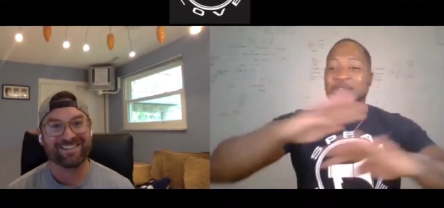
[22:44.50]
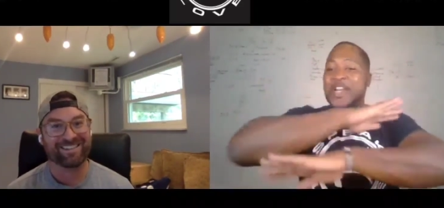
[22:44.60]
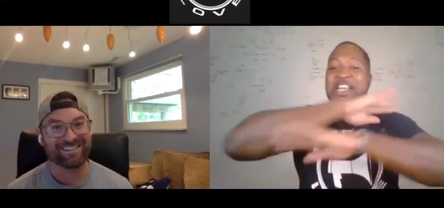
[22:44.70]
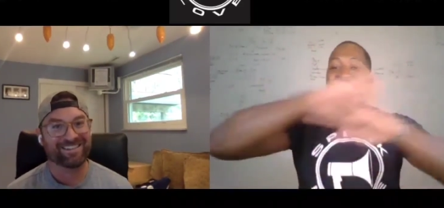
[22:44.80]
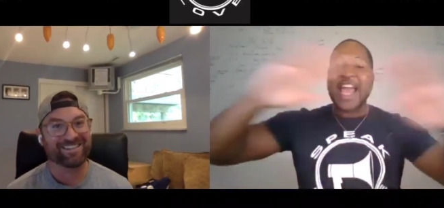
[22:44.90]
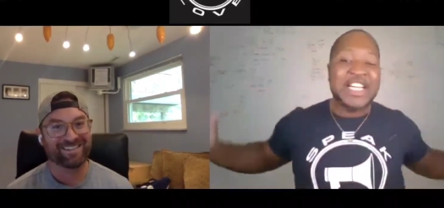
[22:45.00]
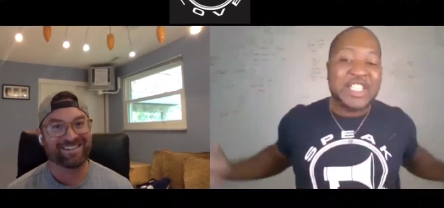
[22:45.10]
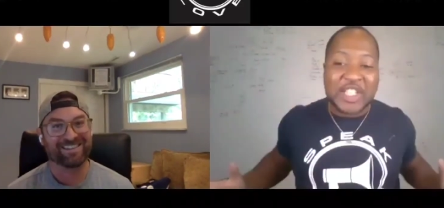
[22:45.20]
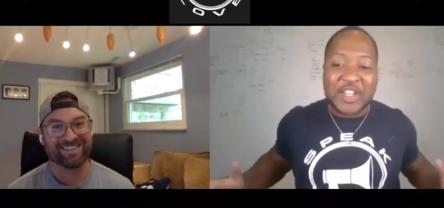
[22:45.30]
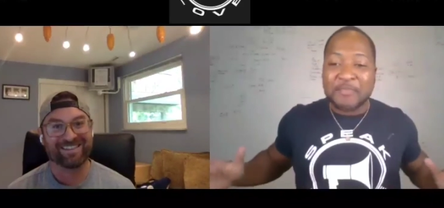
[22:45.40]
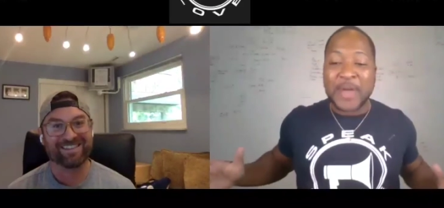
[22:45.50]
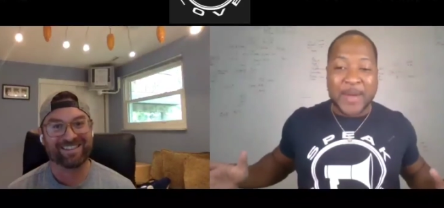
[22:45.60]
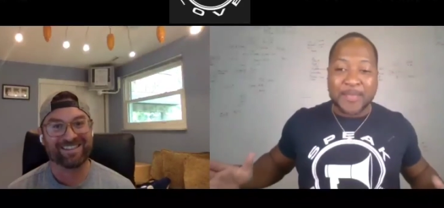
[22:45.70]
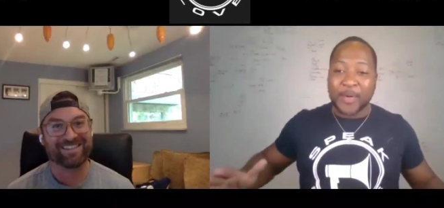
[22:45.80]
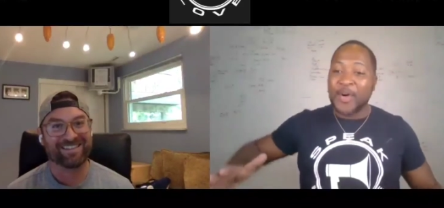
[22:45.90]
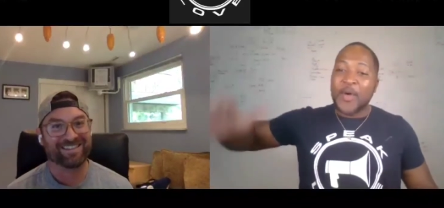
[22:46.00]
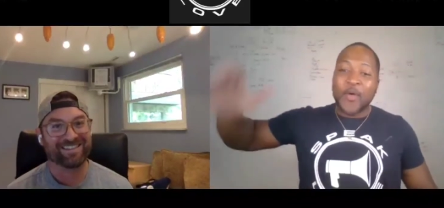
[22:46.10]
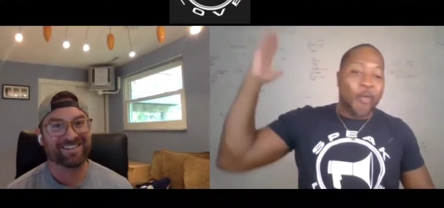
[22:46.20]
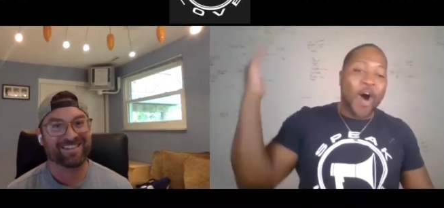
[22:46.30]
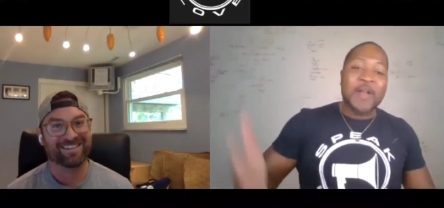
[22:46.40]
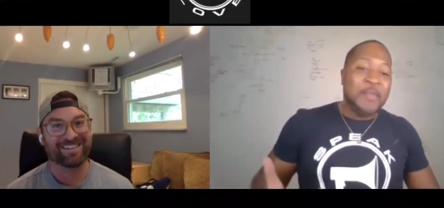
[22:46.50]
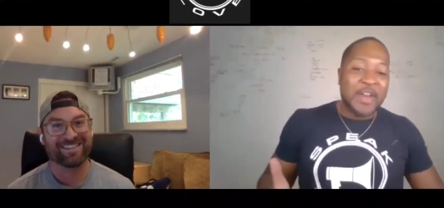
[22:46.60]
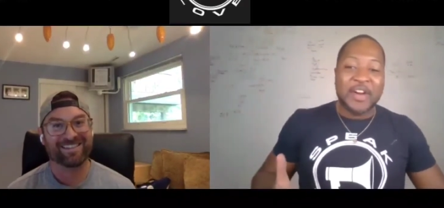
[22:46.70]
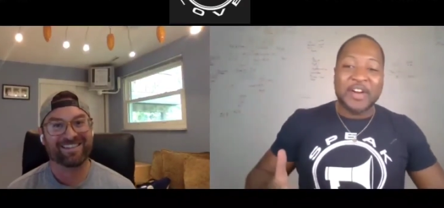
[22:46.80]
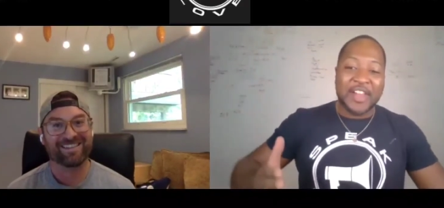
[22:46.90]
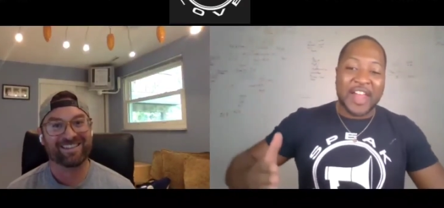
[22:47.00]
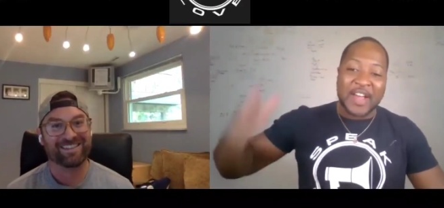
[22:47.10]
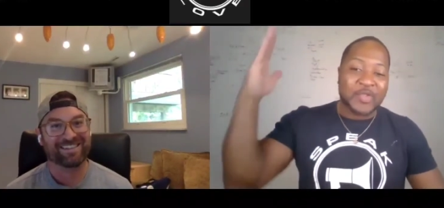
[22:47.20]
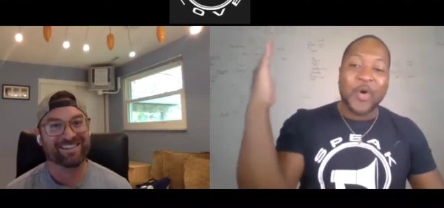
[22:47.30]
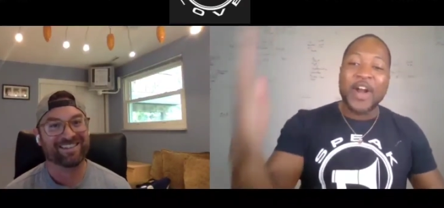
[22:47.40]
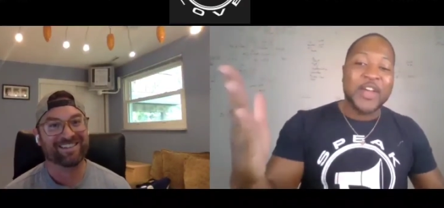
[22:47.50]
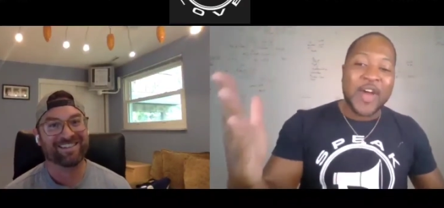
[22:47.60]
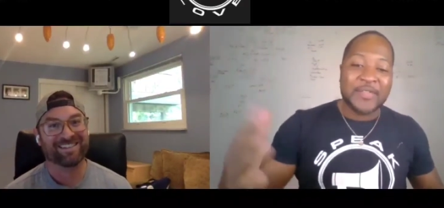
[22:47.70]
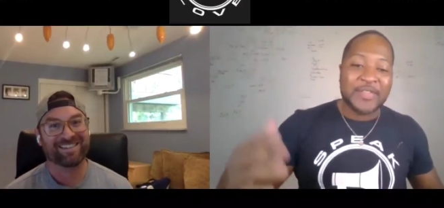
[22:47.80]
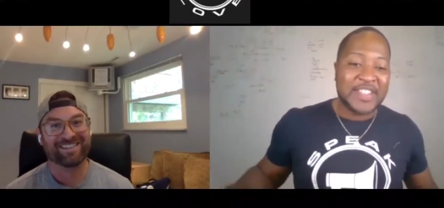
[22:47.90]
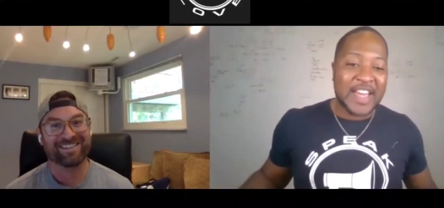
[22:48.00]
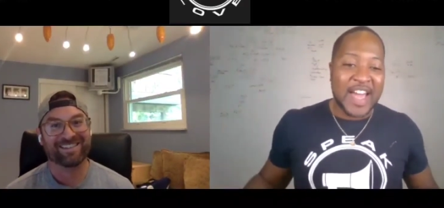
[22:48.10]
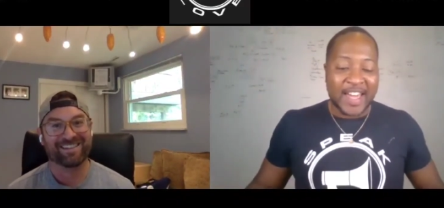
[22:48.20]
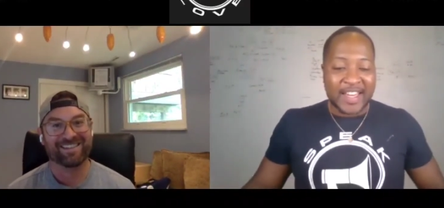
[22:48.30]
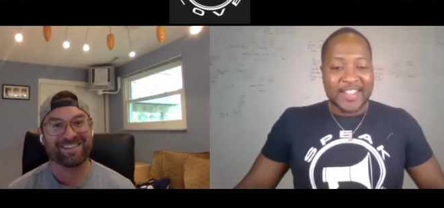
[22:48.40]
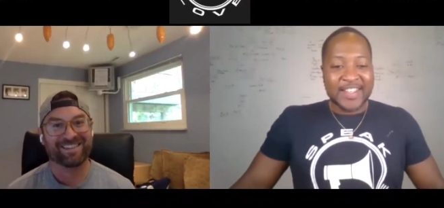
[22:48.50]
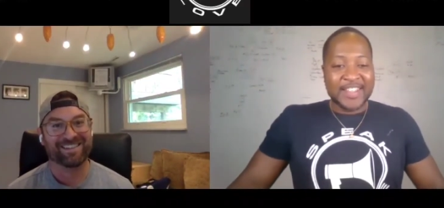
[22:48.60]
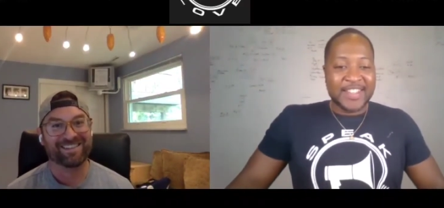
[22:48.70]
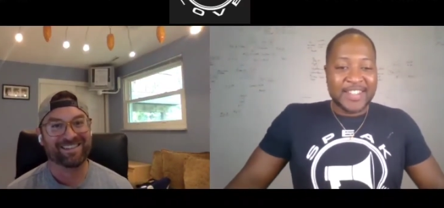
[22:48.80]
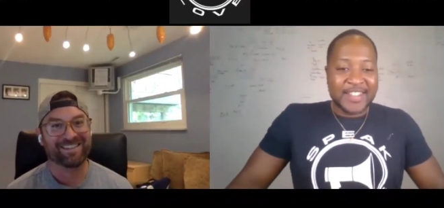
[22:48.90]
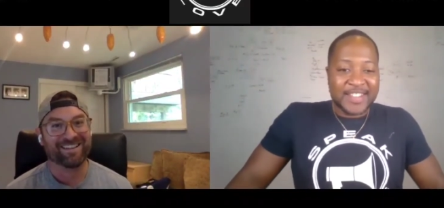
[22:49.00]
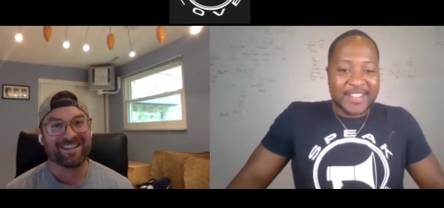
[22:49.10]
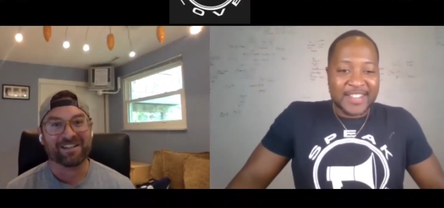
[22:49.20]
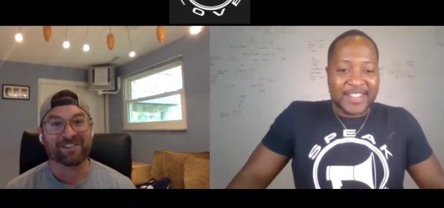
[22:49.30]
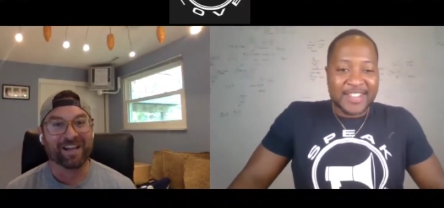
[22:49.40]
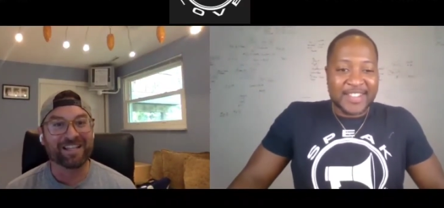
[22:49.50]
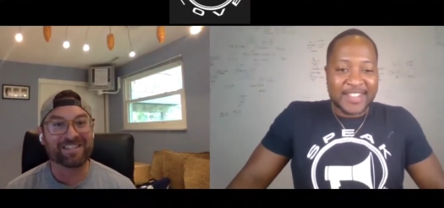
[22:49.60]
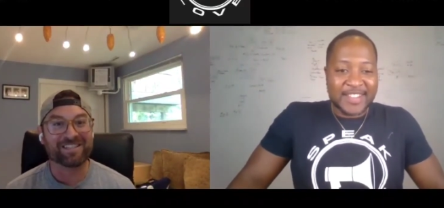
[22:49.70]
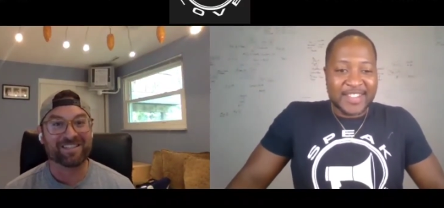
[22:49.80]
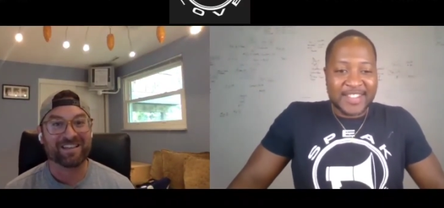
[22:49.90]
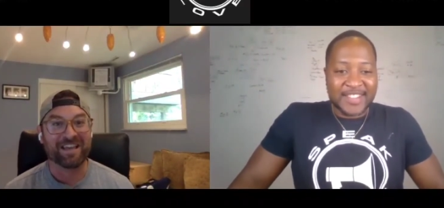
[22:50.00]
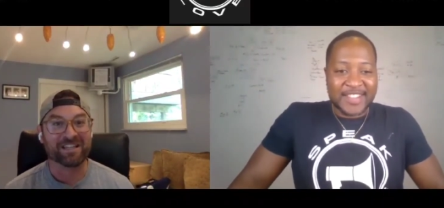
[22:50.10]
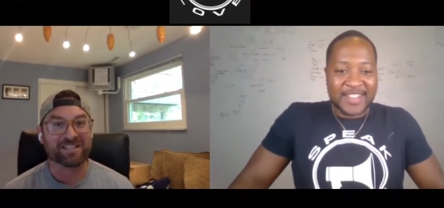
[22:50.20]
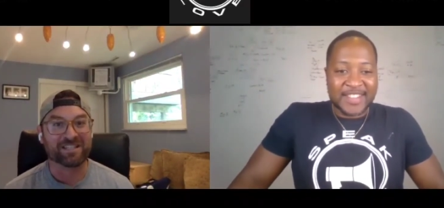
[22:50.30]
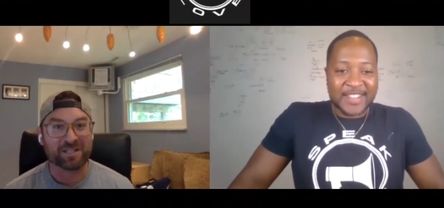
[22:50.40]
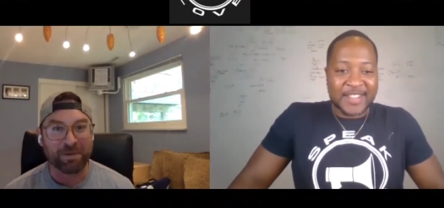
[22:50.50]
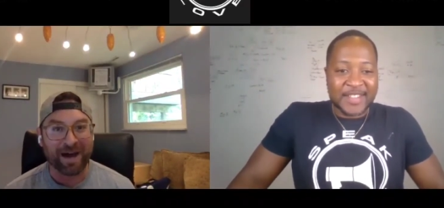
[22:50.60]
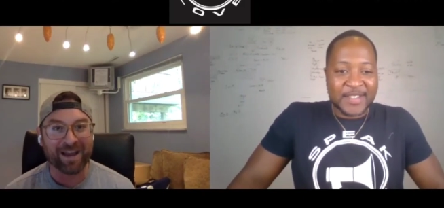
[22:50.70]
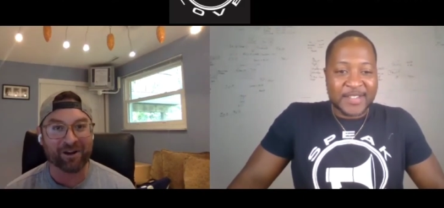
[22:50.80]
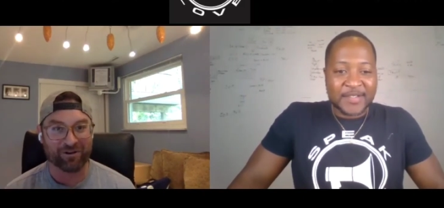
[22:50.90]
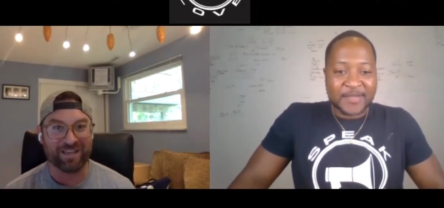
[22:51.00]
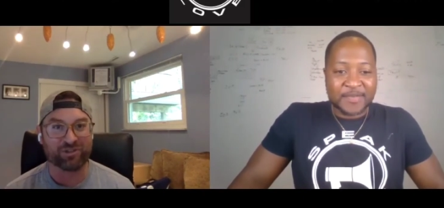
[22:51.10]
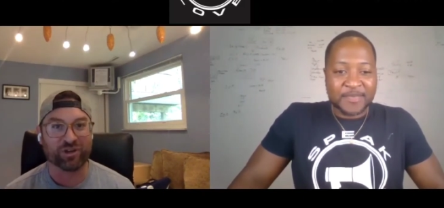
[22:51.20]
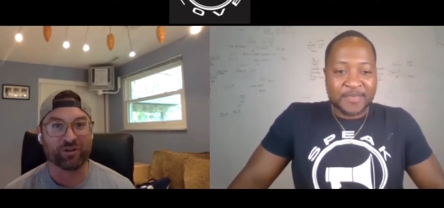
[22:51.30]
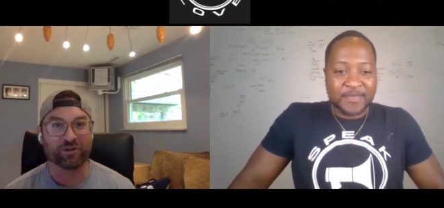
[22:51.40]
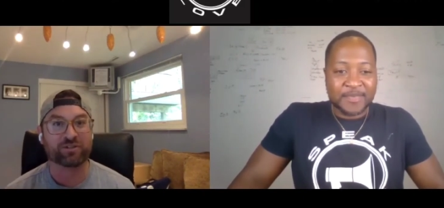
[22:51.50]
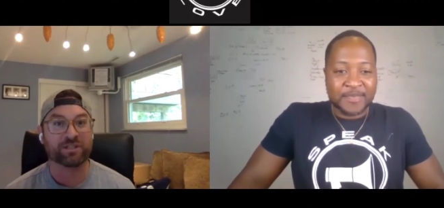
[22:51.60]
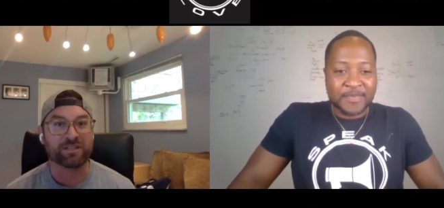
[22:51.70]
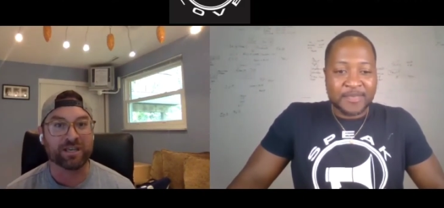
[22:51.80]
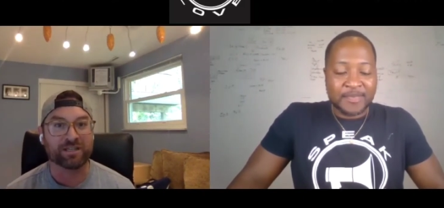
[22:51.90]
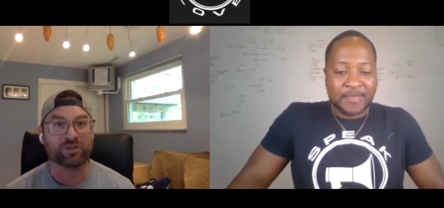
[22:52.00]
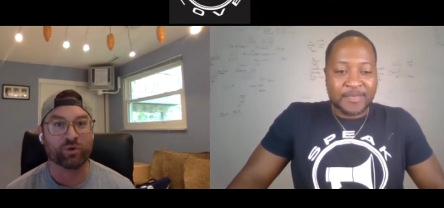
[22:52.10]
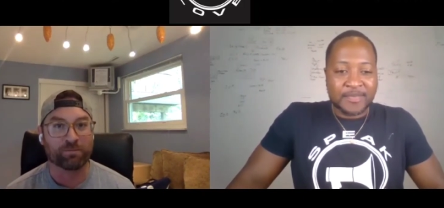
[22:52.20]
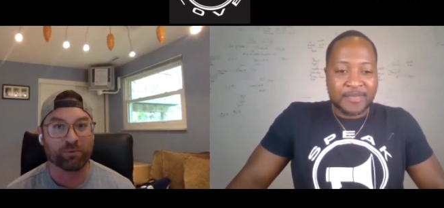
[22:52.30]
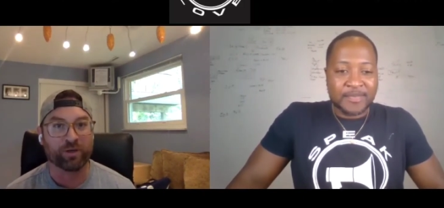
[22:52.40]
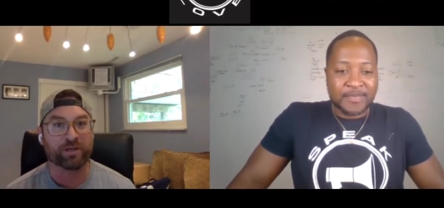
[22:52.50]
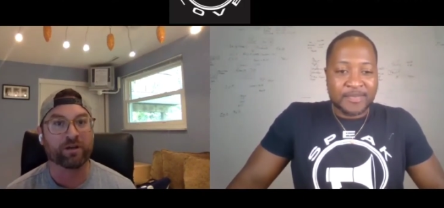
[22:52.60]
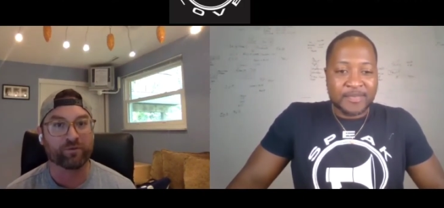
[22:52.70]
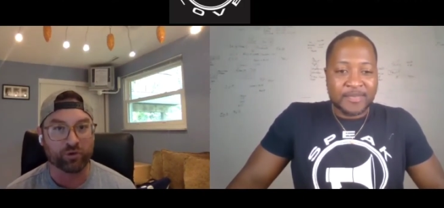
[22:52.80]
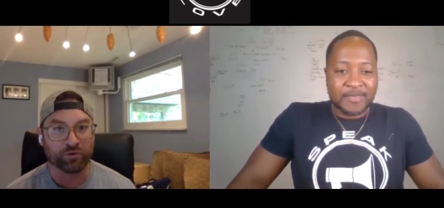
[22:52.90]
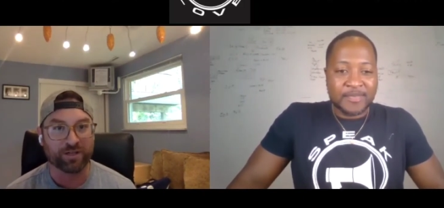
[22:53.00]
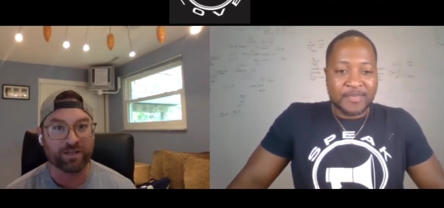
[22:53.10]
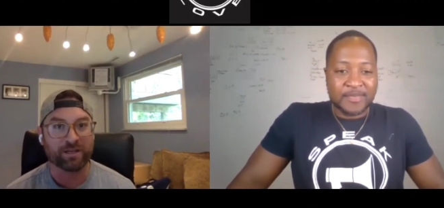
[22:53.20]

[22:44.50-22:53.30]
Speaker 1: to a nation of people, one minute or less, what do you have to say?
Speaker 2: Let's inspire each other to get to a point of unity.